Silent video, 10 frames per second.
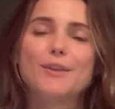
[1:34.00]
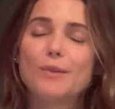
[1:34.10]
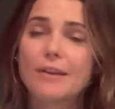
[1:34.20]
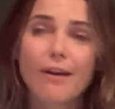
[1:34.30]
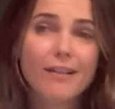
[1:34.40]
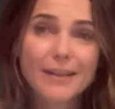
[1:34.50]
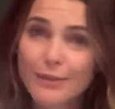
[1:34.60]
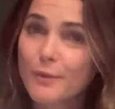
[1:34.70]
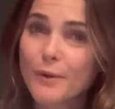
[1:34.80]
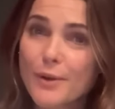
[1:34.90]
You can all
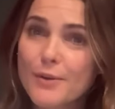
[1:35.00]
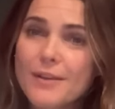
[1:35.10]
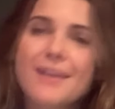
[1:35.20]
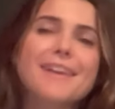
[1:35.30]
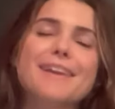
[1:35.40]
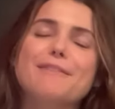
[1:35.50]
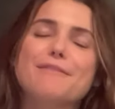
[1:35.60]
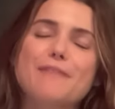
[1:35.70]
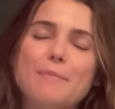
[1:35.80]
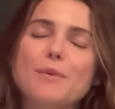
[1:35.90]
hit the road
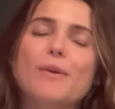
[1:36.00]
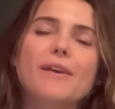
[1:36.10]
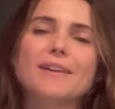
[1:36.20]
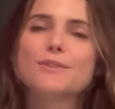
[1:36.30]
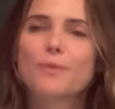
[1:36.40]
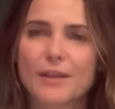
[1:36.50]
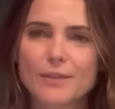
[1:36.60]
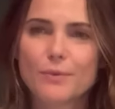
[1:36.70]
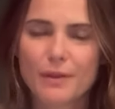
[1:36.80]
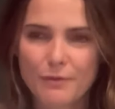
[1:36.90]
in February
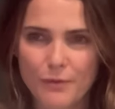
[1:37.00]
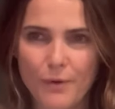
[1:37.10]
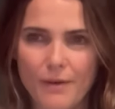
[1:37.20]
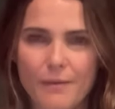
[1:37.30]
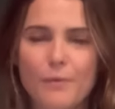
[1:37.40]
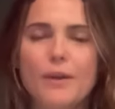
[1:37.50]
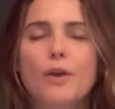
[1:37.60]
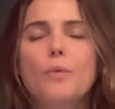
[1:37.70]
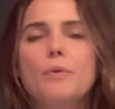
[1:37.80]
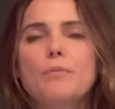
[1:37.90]
2024
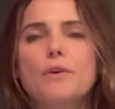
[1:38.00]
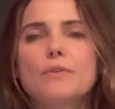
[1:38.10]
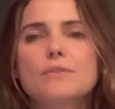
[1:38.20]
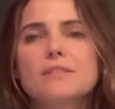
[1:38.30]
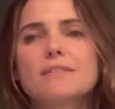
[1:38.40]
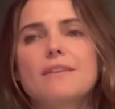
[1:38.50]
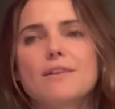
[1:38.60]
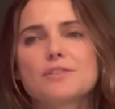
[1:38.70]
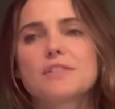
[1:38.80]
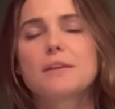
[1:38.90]
when Open Roads
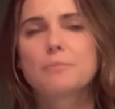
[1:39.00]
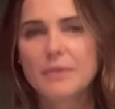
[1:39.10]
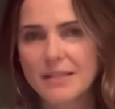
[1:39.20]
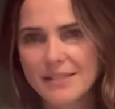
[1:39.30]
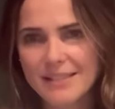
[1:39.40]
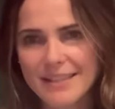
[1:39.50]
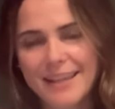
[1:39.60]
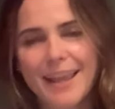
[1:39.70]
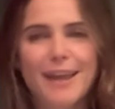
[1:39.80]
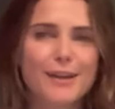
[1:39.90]
launches on
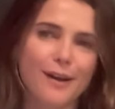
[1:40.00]
PC and